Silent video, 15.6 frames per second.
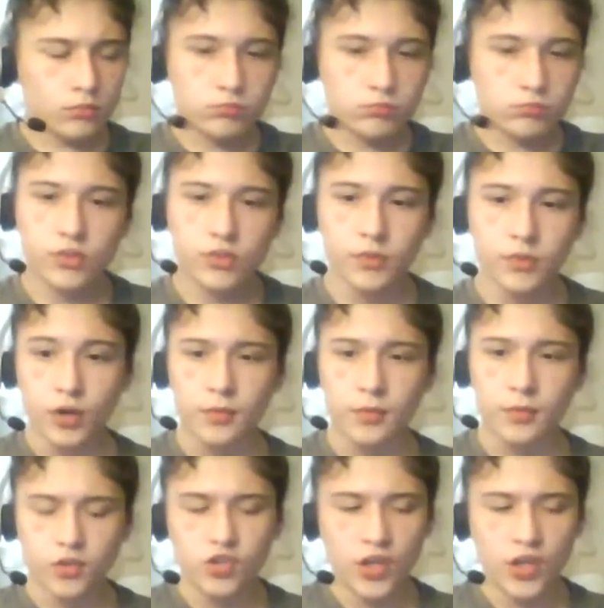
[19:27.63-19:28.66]
subscribe
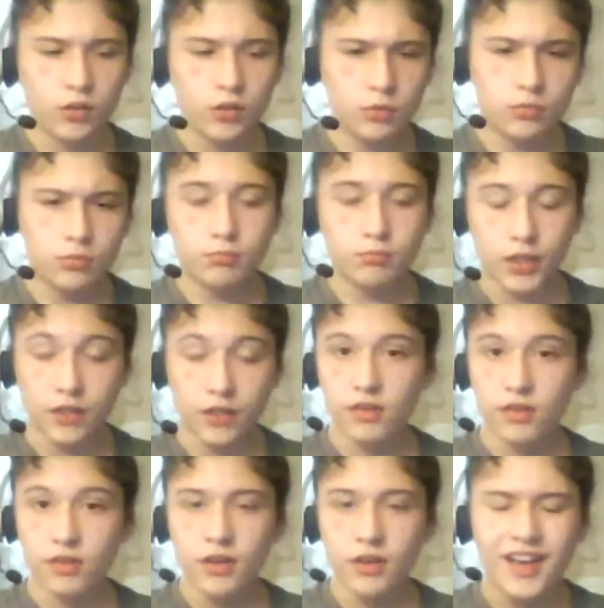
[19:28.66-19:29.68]
to the channel,
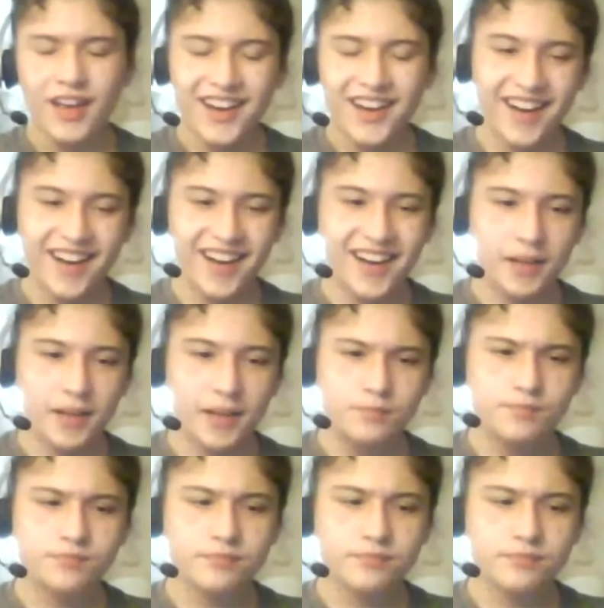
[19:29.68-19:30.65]
please. Yeah,